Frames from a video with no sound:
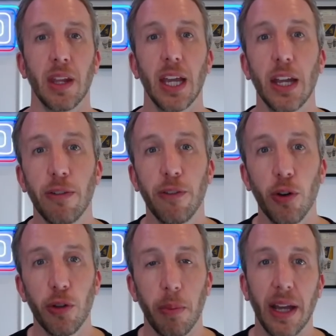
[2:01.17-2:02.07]
In
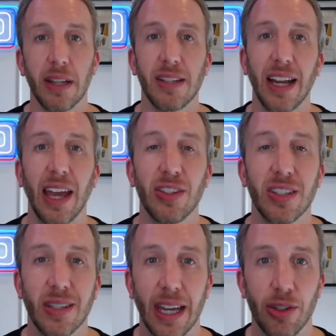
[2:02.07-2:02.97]
4th place, I gave
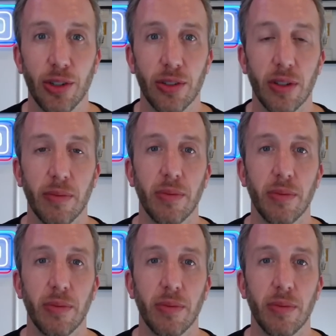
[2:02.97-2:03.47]
Skechers.